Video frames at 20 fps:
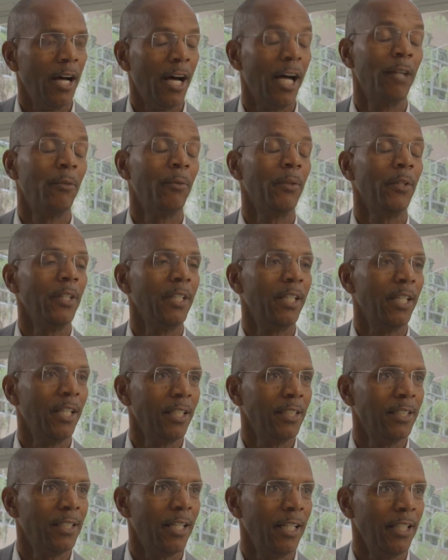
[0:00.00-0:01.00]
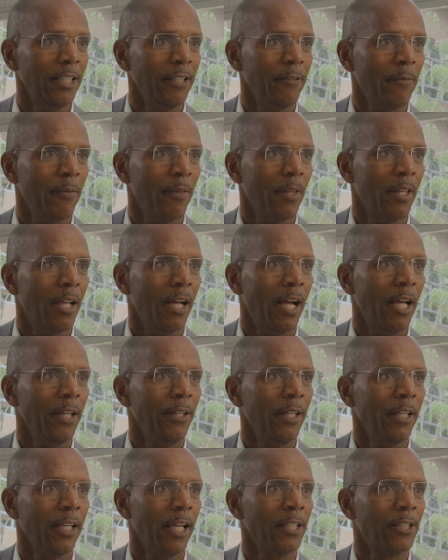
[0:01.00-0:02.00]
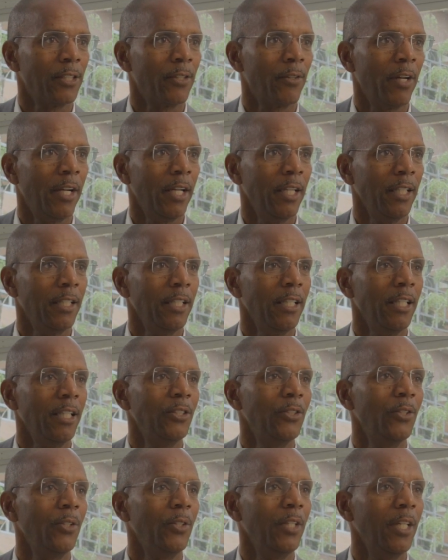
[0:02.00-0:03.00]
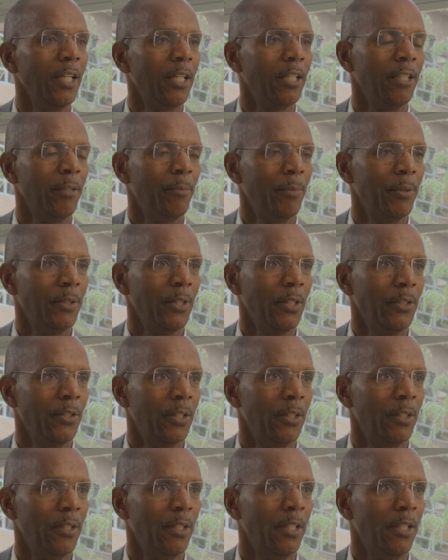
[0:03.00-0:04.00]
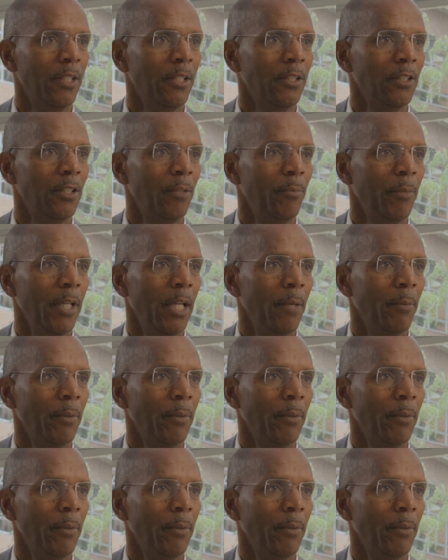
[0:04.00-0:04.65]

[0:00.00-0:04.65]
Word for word: I really get excited. I think SRI is uniquely positioned to be